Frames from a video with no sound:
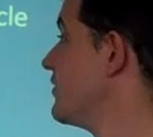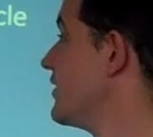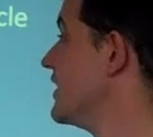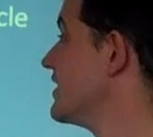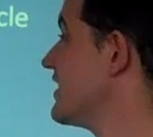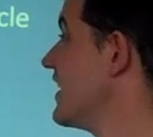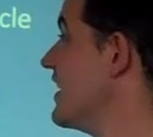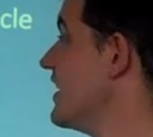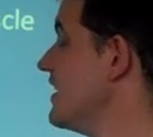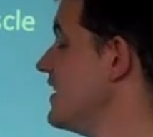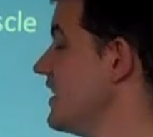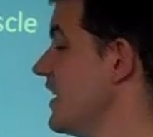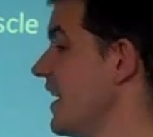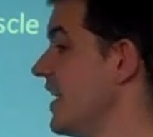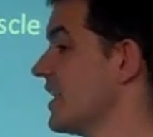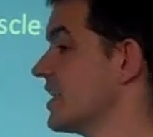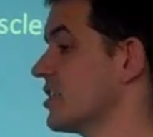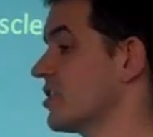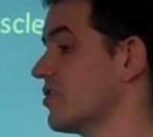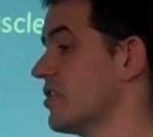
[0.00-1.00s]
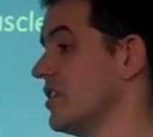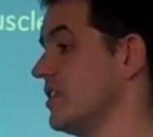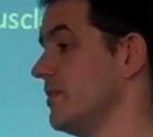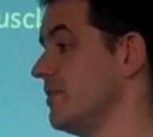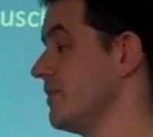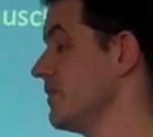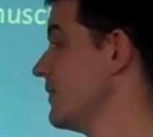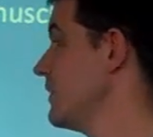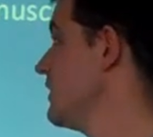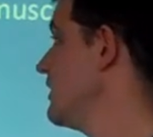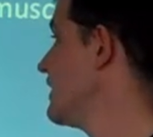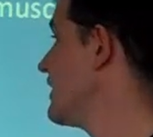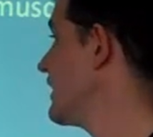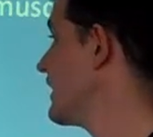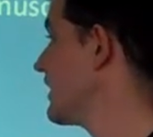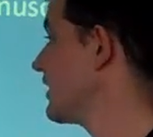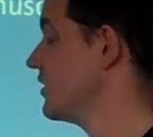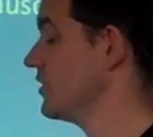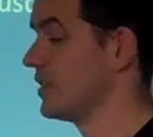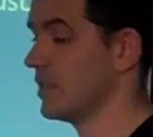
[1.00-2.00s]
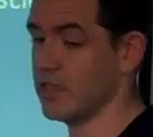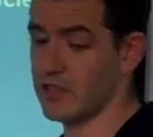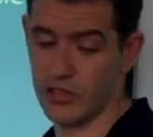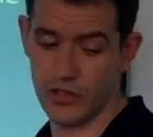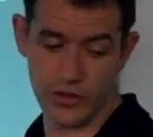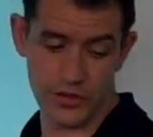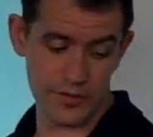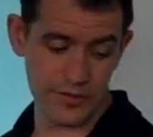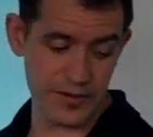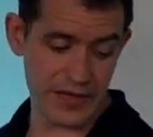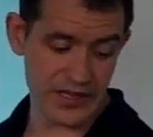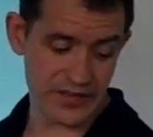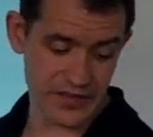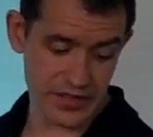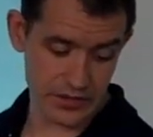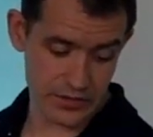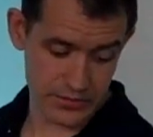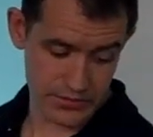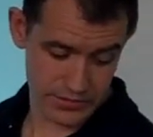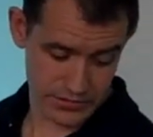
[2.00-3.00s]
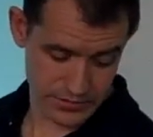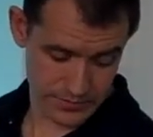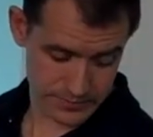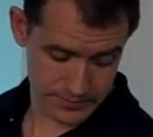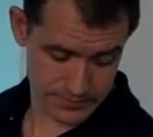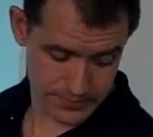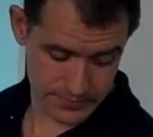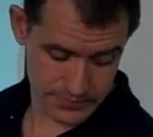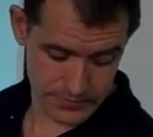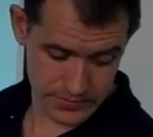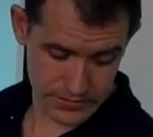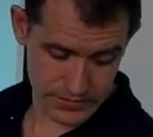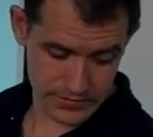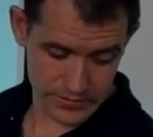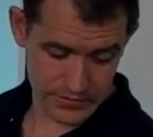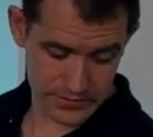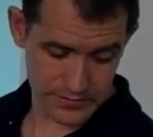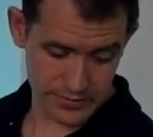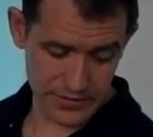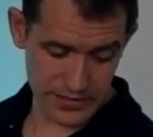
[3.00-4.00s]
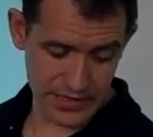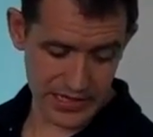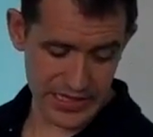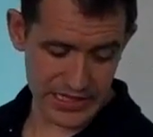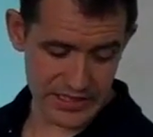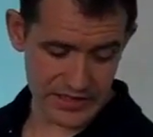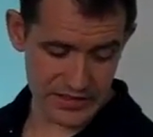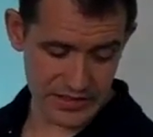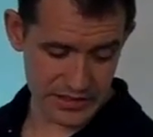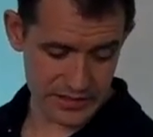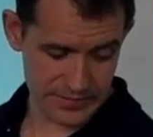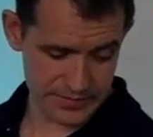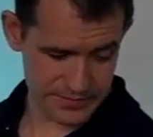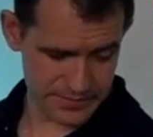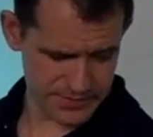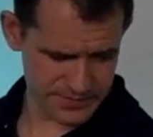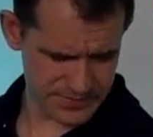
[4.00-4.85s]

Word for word: then if there's any extra, it goes into your fat cells for later.